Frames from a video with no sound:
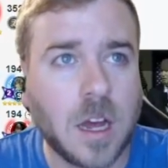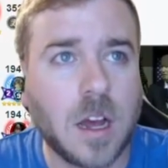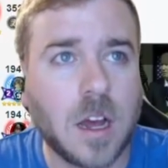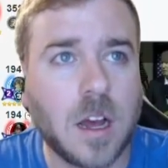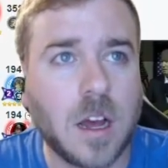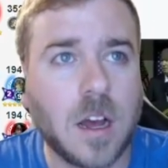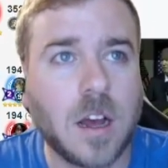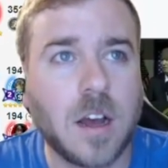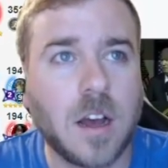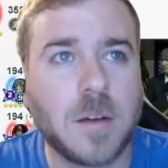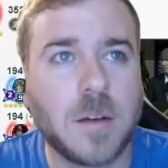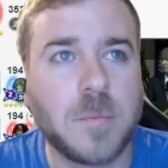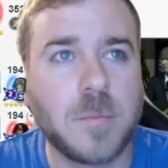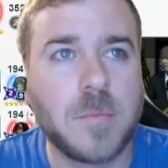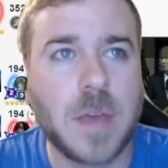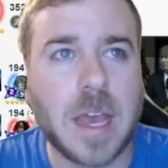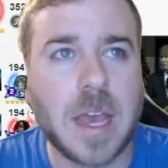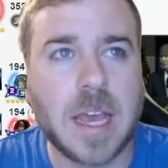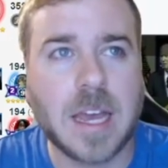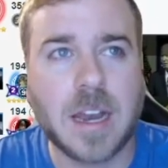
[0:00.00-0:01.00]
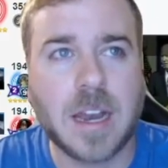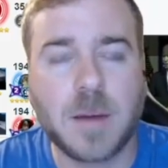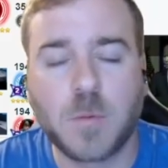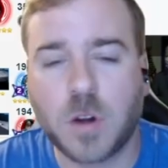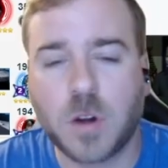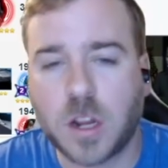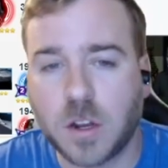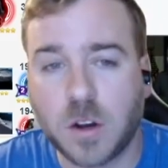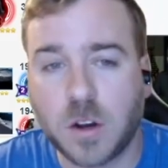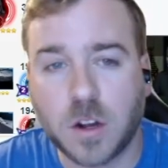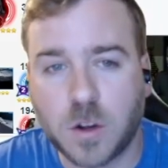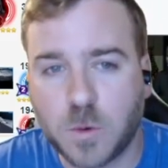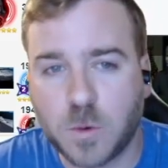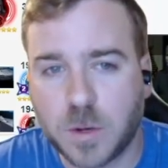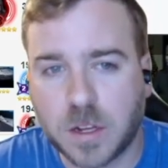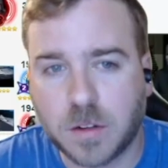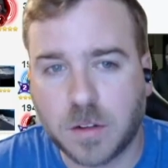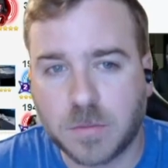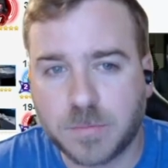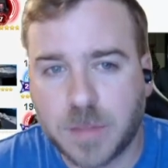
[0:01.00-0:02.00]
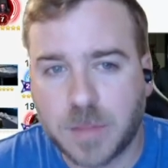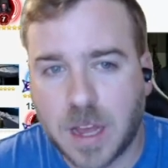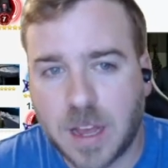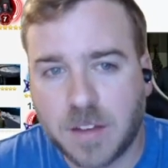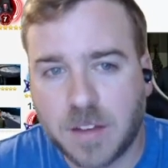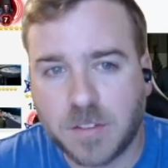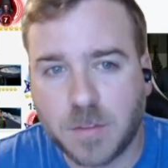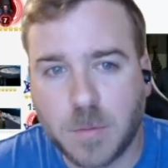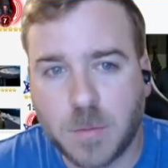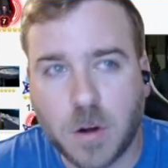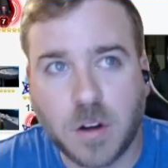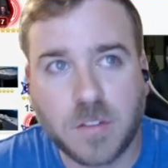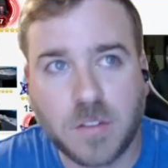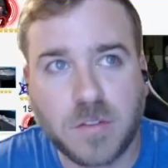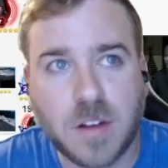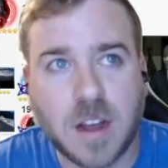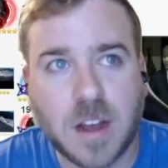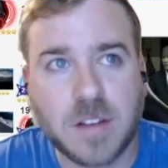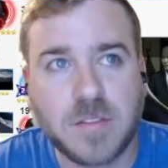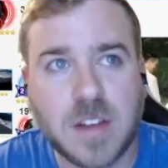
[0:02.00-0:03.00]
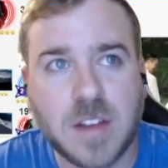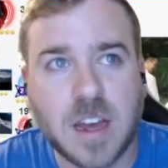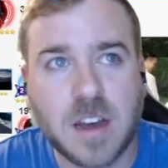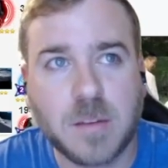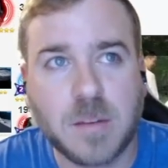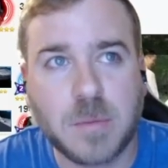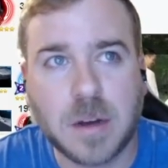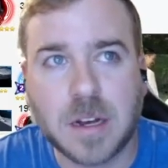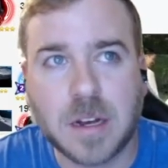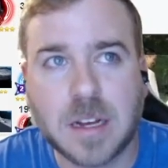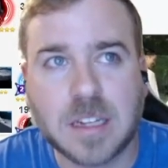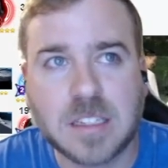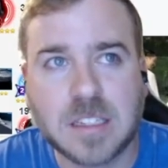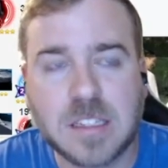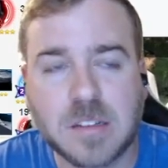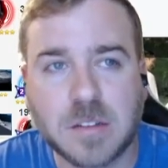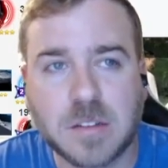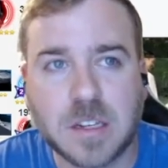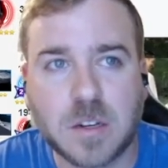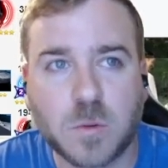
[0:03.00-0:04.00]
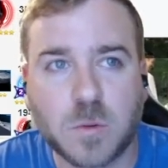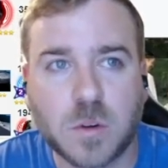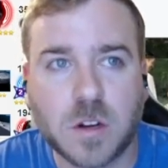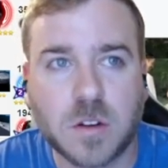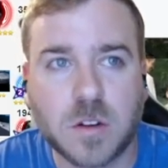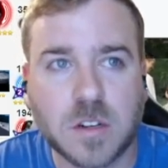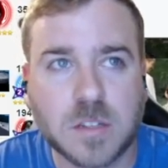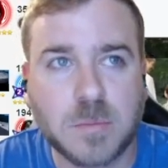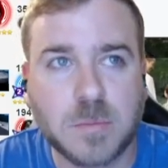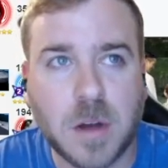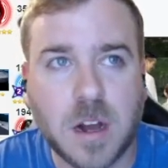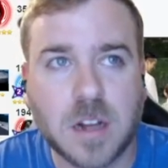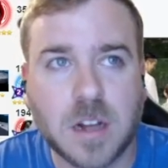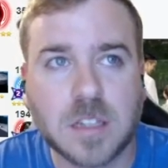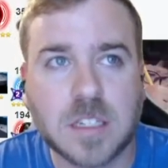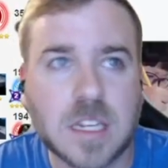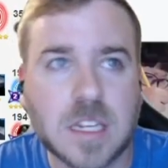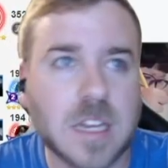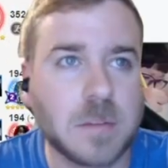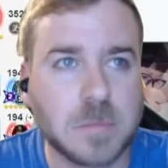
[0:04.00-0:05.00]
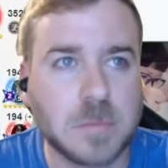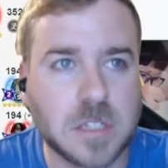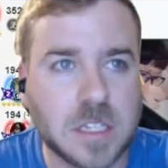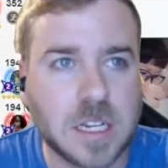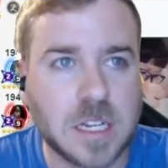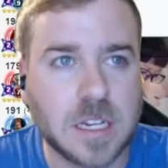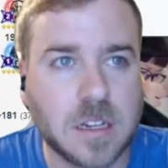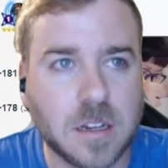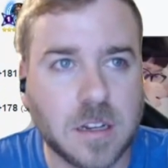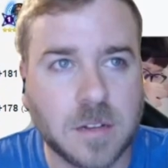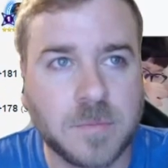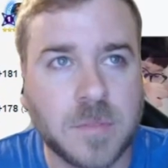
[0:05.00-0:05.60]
And I'm working on Queel. I have him R5 now, but I still need to work on his mods, gonna be Zeta.